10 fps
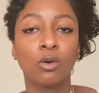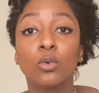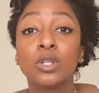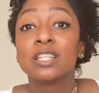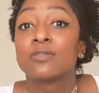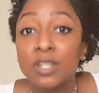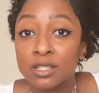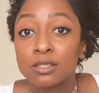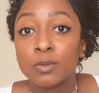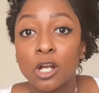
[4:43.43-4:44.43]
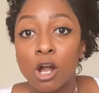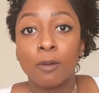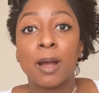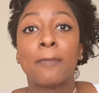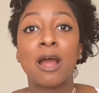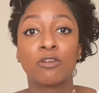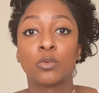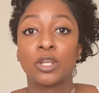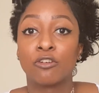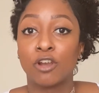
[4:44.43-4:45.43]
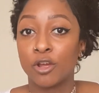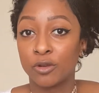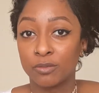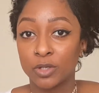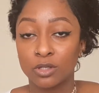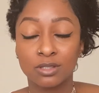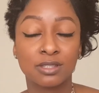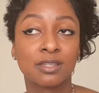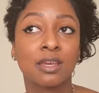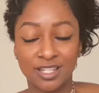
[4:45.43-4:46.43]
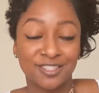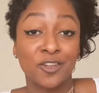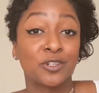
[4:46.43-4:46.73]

all these things become apparent when you're alone, because there's no